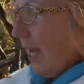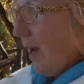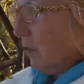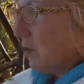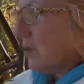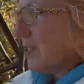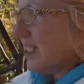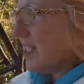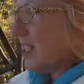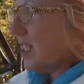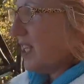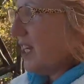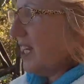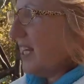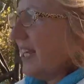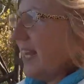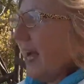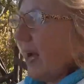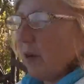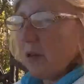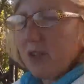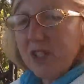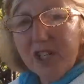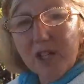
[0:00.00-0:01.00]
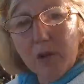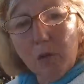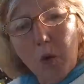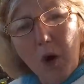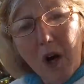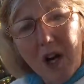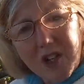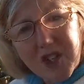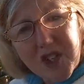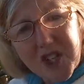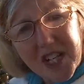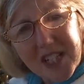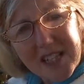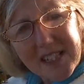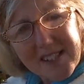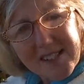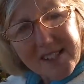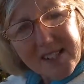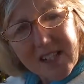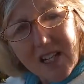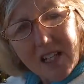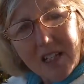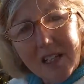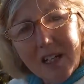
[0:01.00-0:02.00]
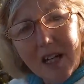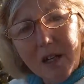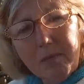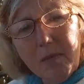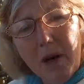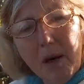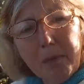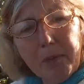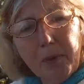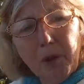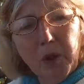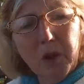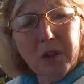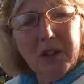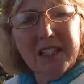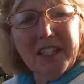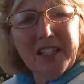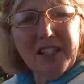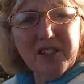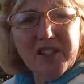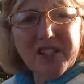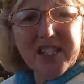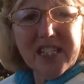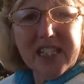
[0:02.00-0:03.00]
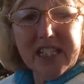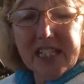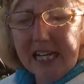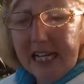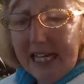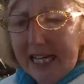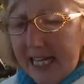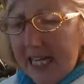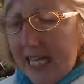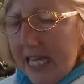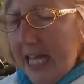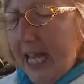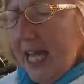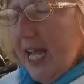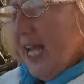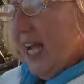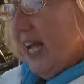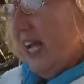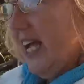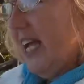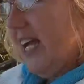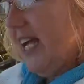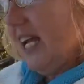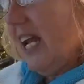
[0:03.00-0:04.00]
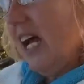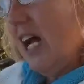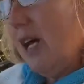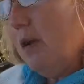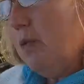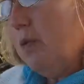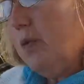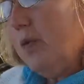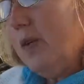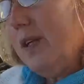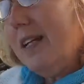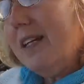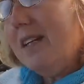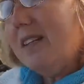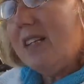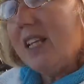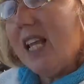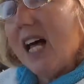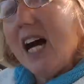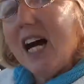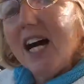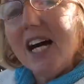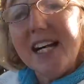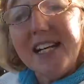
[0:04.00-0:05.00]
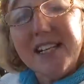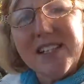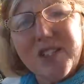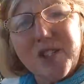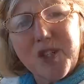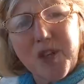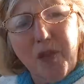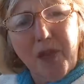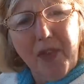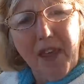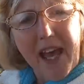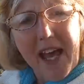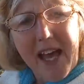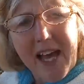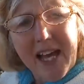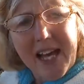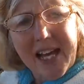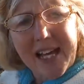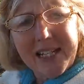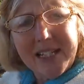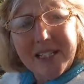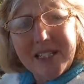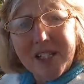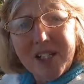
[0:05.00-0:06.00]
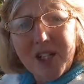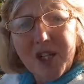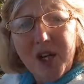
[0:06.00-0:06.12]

I was sitting out here watching the sun come up earlier today, and I realized that,